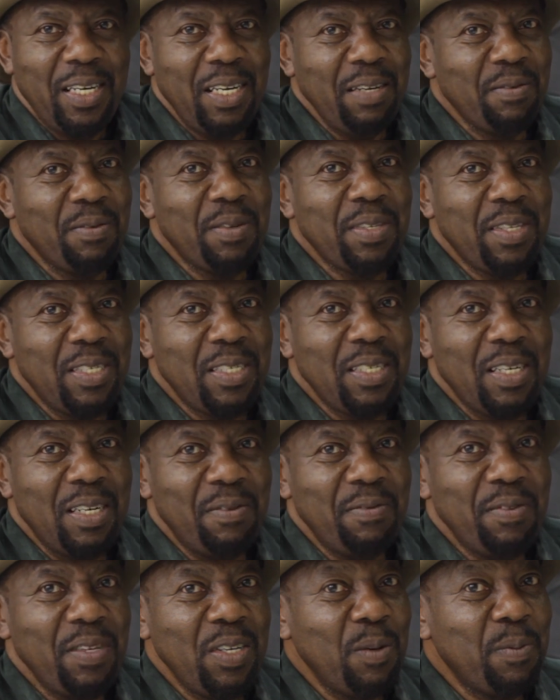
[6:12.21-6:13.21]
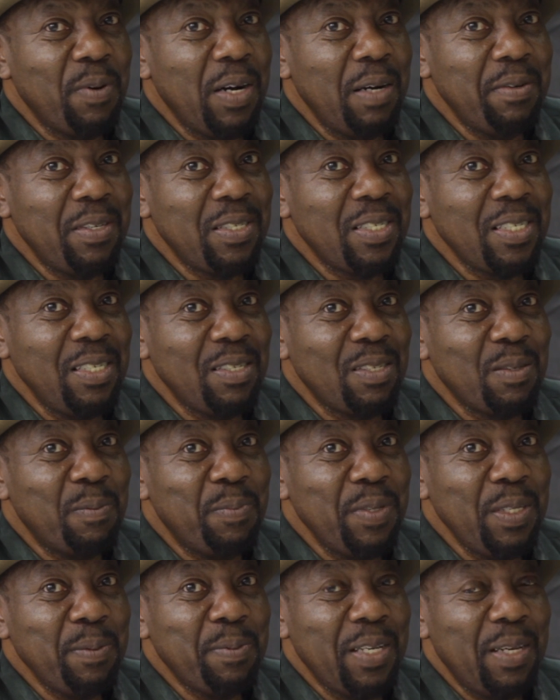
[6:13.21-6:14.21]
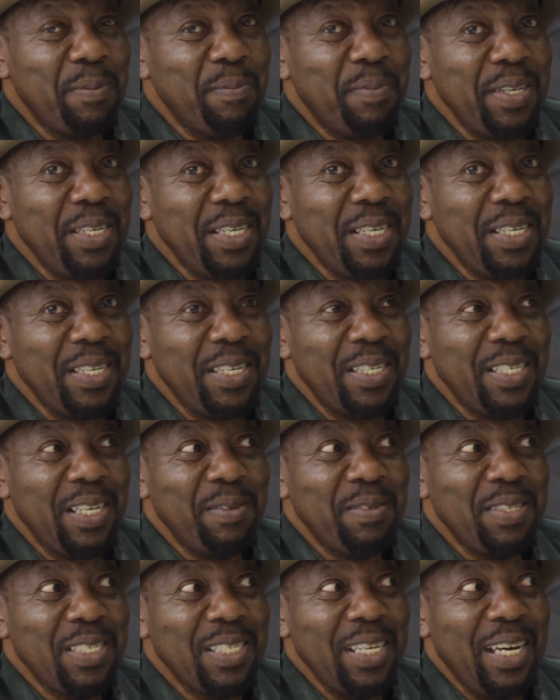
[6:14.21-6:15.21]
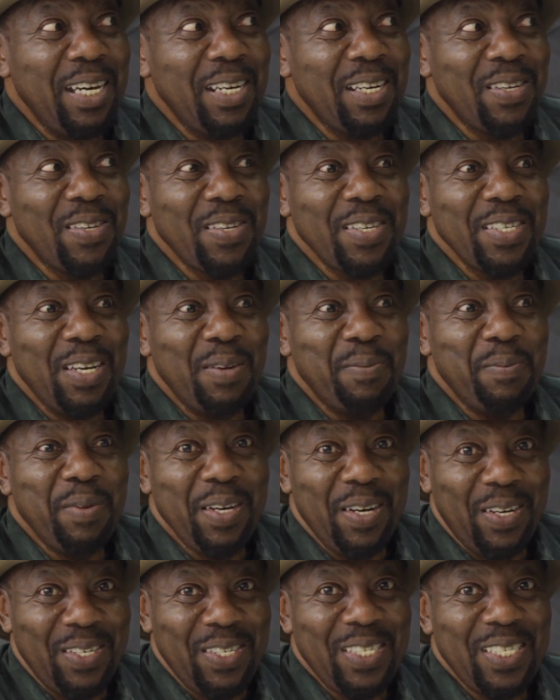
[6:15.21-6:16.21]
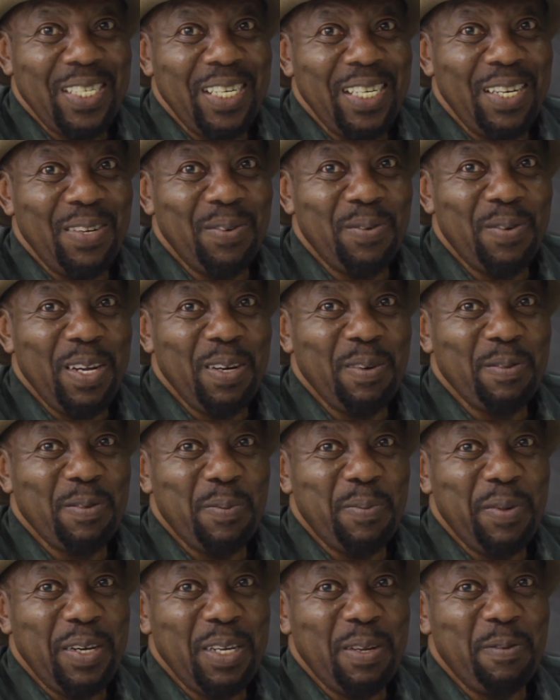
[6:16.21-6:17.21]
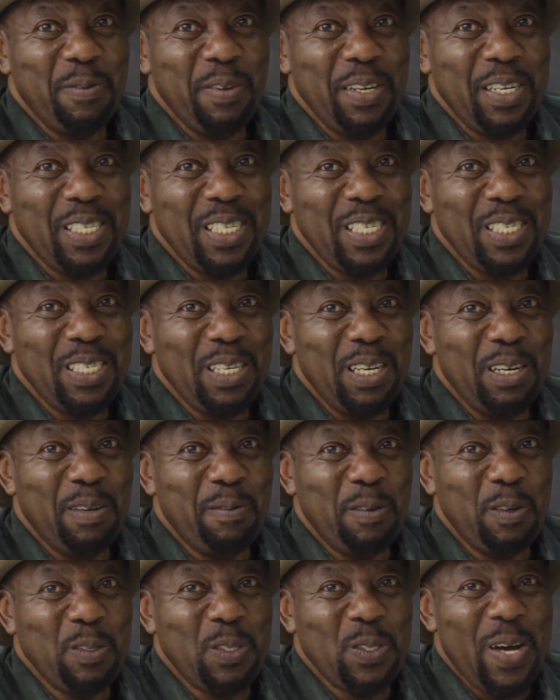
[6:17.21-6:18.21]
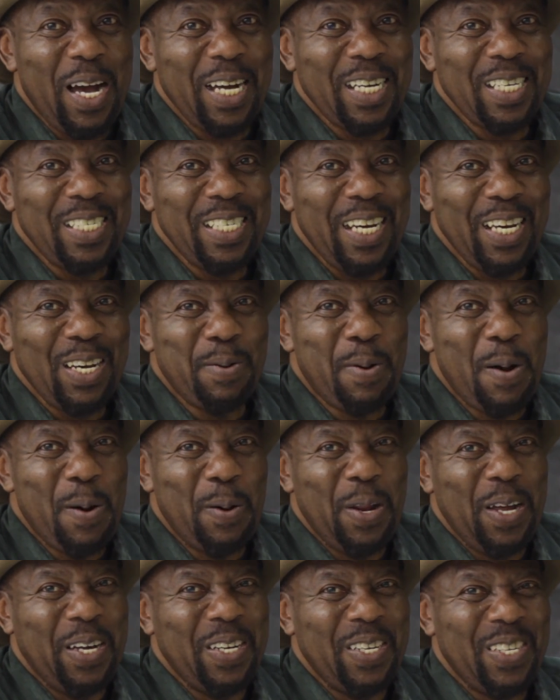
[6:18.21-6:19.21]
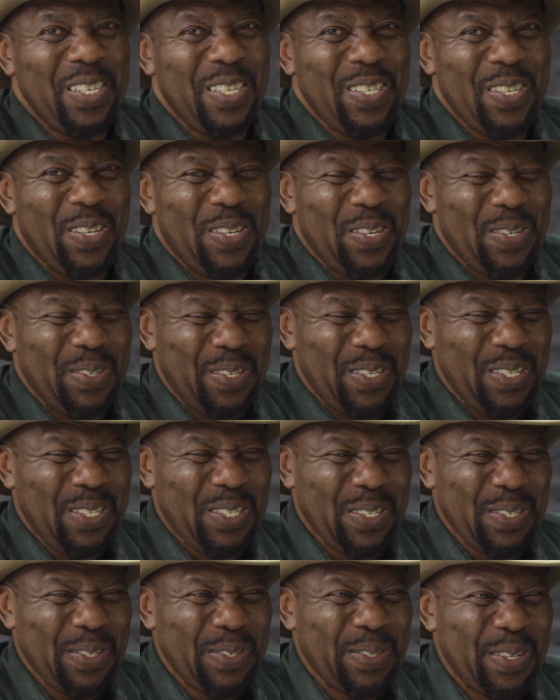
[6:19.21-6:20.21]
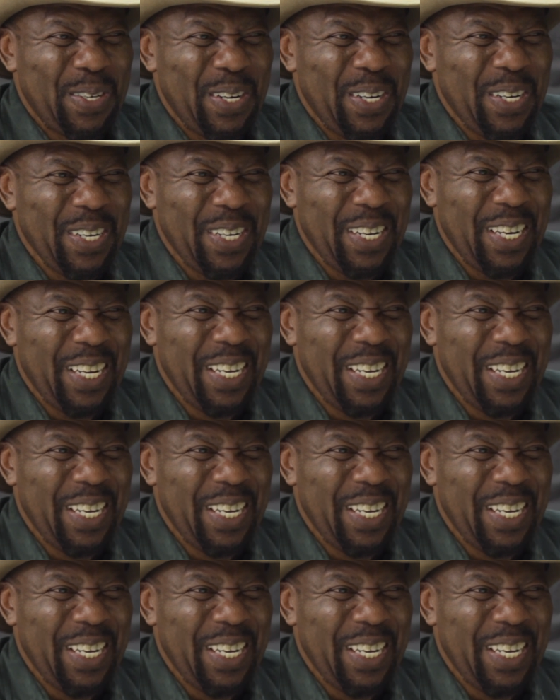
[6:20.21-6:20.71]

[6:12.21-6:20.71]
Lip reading: And even with this interview, you've probably seen some people that have been in here, and they stand looking at me or sitting, waiting for me to finish this interview so I could take them on a tour.